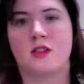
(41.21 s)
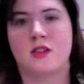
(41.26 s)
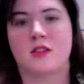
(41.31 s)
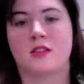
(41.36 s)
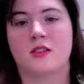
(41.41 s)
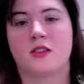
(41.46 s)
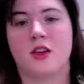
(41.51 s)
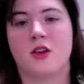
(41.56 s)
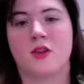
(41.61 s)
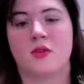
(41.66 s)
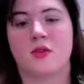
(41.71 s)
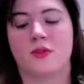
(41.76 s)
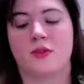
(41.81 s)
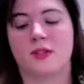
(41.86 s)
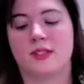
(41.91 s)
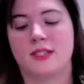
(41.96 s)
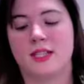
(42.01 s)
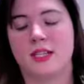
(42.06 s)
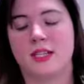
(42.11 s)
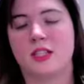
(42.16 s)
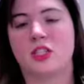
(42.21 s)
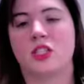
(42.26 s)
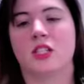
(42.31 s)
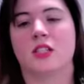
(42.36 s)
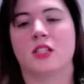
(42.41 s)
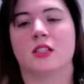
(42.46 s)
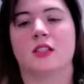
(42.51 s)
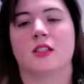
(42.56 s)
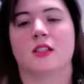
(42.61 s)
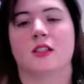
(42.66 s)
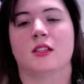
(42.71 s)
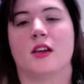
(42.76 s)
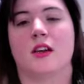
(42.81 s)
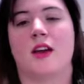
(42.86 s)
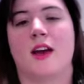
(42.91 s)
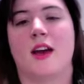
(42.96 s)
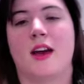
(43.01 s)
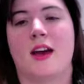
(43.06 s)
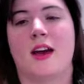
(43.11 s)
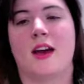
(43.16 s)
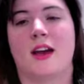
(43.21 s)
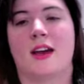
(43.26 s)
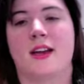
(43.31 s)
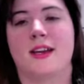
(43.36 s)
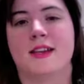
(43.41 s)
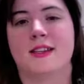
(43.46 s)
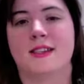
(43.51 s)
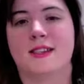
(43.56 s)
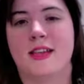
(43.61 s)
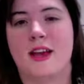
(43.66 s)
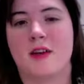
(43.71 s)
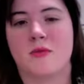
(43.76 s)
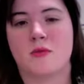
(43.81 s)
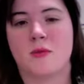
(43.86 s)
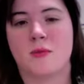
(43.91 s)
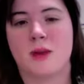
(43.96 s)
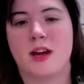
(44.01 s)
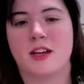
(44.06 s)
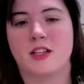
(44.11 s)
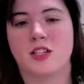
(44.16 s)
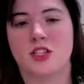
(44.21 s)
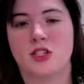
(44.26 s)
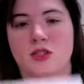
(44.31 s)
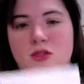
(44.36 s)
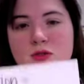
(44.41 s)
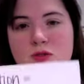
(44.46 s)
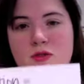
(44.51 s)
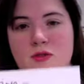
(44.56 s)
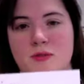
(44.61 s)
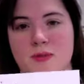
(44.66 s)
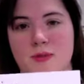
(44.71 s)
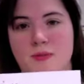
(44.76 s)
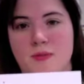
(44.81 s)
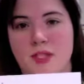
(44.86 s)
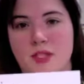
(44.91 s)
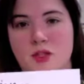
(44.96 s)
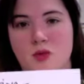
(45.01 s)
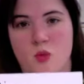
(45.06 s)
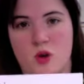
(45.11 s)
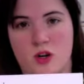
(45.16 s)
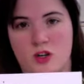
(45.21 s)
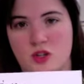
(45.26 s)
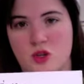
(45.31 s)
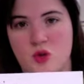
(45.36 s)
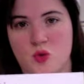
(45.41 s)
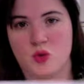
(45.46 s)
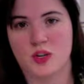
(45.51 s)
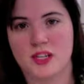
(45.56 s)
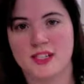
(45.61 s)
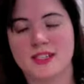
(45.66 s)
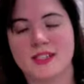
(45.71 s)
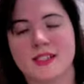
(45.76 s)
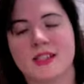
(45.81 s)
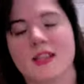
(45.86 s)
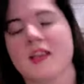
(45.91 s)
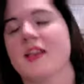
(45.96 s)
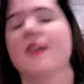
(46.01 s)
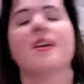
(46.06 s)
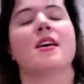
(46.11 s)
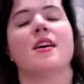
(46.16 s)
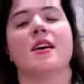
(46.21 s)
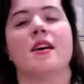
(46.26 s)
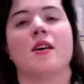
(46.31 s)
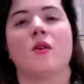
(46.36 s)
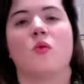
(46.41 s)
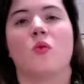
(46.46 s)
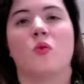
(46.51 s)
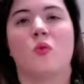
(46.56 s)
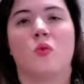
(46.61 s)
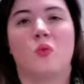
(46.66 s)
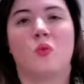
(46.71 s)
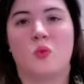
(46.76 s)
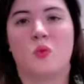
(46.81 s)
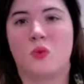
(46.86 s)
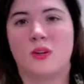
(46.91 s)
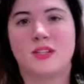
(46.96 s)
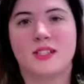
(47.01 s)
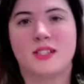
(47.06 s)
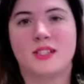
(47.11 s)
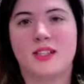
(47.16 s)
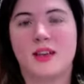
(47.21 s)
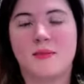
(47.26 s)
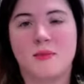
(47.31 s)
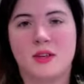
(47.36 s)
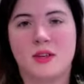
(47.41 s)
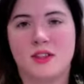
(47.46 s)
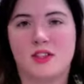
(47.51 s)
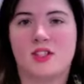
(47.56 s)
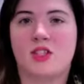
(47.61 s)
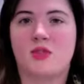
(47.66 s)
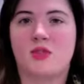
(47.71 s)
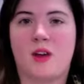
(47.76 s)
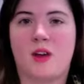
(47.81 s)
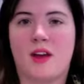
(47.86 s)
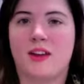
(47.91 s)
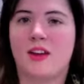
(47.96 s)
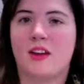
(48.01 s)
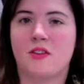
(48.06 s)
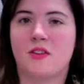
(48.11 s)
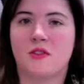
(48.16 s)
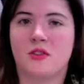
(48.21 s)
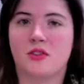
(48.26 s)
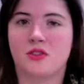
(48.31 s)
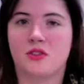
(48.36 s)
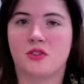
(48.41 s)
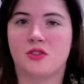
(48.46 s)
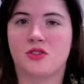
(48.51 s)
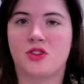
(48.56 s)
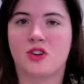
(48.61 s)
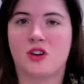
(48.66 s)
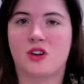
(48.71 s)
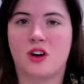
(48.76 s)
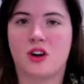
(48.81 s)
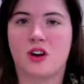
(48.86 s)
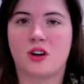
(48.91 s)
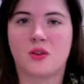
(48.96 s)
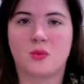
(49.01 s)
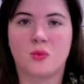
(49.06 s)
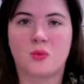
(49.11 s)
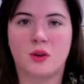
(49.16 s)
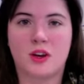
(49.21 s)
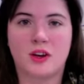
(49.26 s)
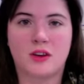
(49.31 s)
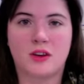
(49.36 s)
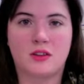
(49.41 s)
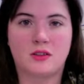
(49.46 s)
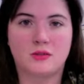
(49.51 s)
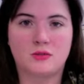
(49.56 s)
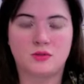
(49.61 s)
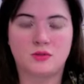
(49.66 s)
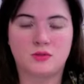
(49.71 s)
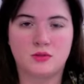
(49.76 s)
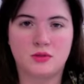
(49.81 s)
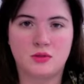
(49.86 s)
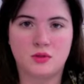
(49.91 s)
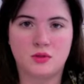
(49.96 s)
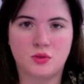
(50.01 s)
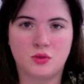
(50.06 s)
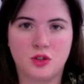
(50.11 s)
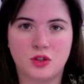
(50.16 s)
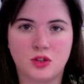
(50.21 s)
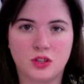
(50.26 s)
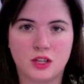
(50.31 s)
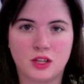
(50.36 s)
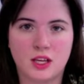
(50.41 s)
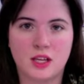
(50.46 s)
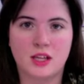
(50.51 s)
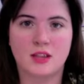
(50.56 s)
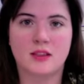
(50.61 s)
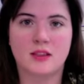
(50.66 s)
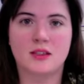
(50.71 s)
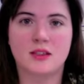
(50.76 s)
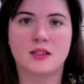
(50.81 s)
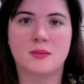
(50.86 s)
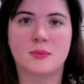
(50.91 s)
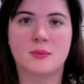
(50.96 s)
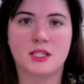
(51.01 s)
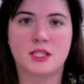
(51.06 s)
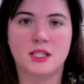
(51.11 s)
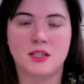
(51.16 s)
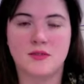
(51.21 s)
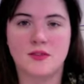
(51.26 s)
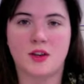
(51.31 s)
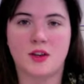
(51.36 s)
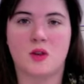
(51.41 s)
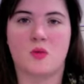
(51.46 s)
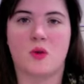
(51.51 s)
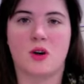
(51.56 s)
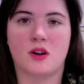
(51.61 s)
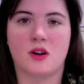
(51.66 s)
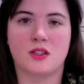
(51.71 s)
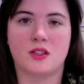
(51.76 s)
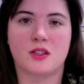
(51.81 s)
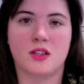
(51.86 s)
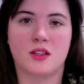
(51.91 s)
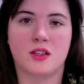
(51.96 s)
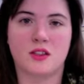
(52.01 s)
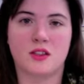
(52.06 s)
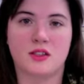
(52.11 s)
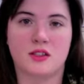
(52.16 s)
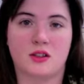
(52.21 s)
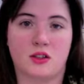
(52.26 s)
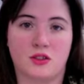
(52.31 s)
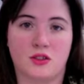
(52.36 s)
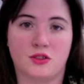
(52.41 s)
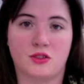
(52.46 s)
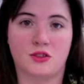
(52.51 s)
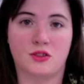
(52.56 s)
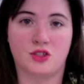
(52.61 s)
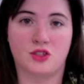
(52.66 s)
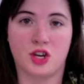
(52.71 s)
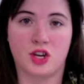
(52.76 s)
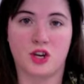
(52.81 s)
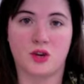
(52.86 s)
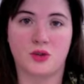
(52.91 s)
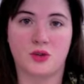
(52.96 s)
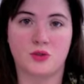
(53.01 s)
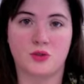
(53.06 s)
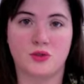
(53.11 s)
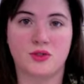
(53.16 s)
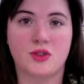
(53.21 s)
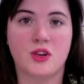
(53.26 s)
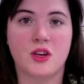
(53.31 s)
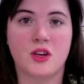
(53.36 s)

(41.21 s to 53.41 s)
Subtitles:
So diction, as I'll remind you, means word choice. What does that mean that you write down on your chart? Well, you're looking at the specific words that this author chose